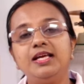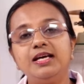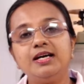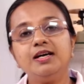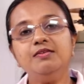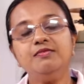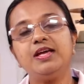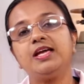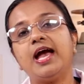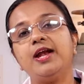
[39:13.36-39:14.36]
here
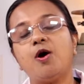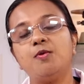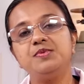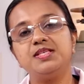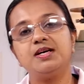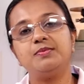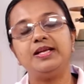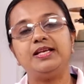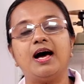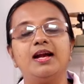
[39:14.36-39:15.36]
we can observe
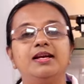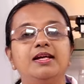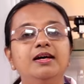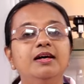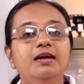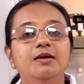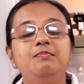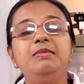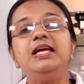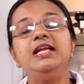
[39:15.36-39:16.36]
it under
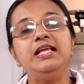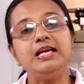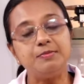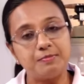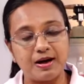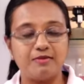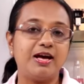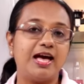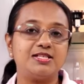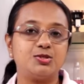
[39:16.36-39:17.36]
medium power
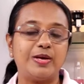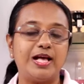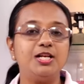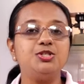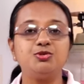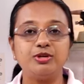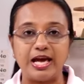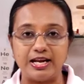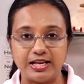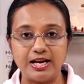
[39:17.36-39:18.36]
as well to
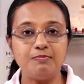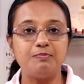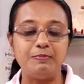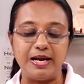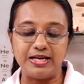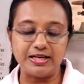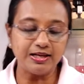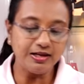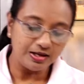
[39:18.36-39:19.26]
get a better